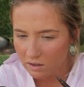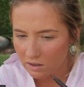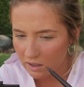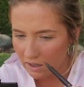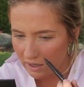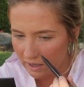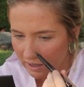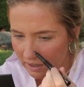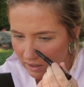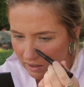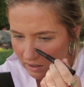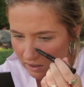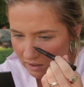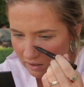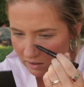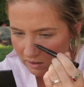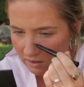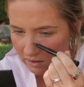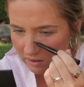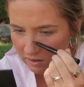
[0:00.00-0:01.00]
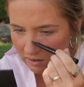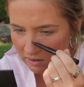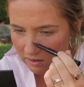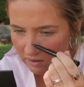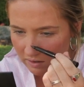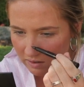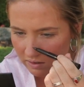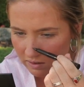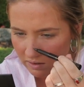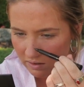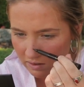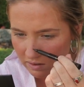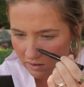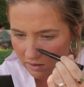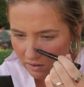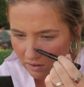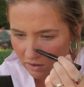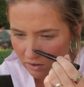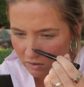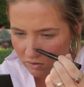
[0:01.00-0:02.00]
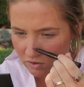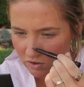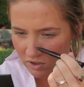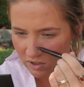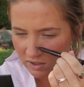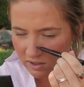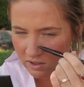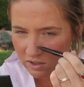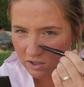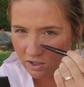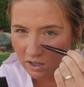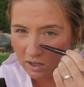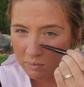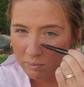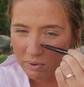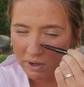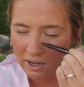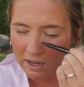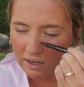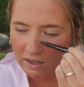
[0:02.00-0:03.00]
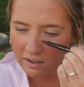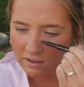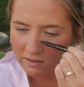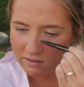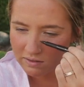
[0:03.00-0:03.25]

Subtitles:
like you just took a pen